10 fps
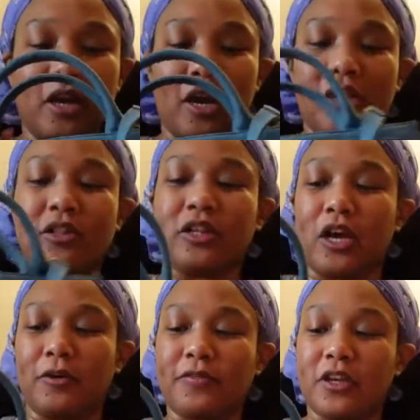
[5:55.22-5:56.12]
I
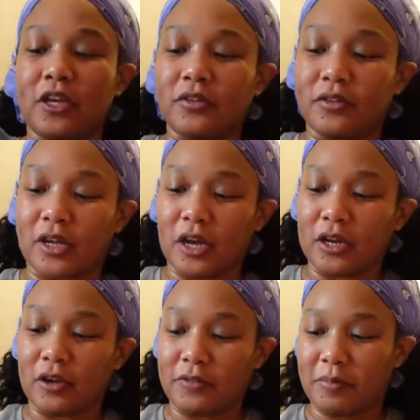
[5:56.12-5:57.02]
love the inside
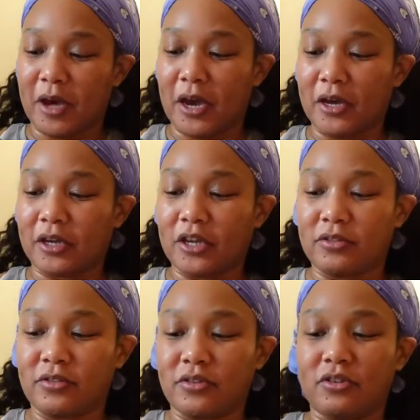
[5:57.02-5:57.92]
of the bag.
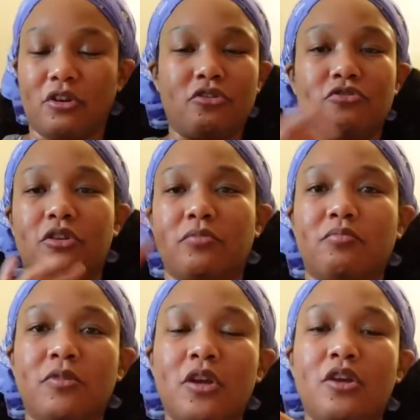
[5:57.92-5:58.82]
It, you know, you
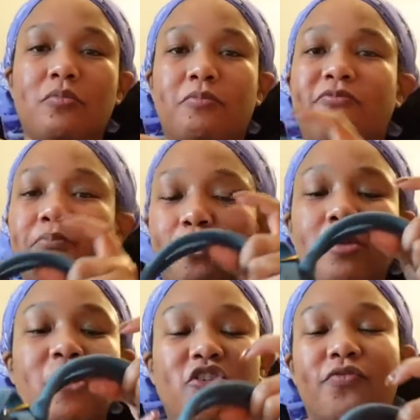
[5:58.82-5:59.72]
can pretty
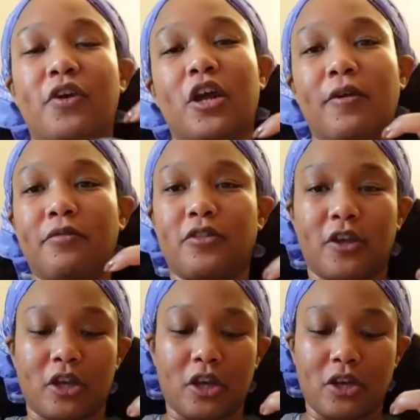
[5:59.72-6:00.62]
much fit
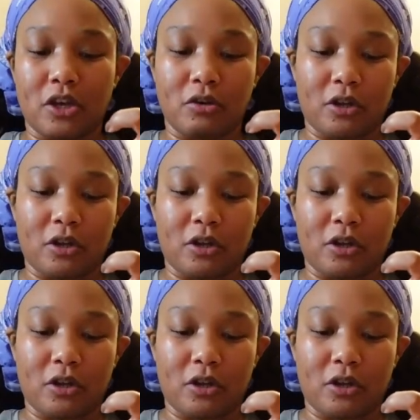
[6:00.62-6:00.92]
everything in here.